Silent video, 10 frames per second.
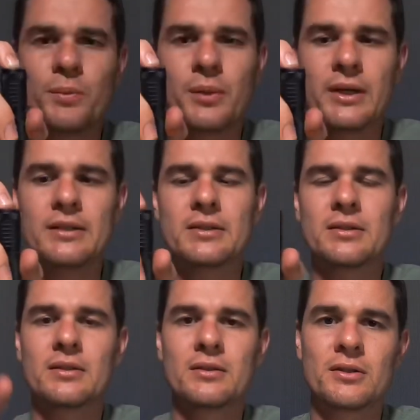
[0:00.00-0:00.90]

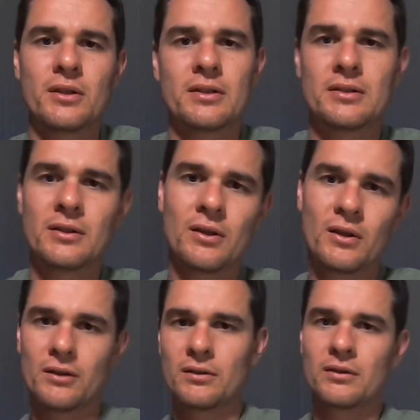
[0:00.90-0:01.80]
press. Sorry, still
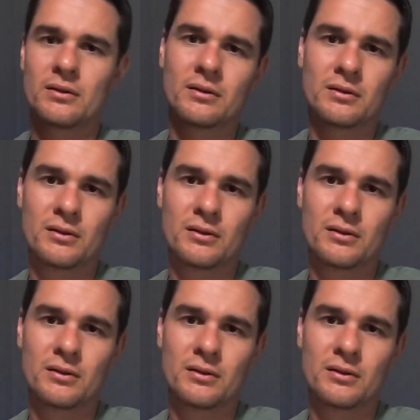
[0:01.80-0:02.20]
on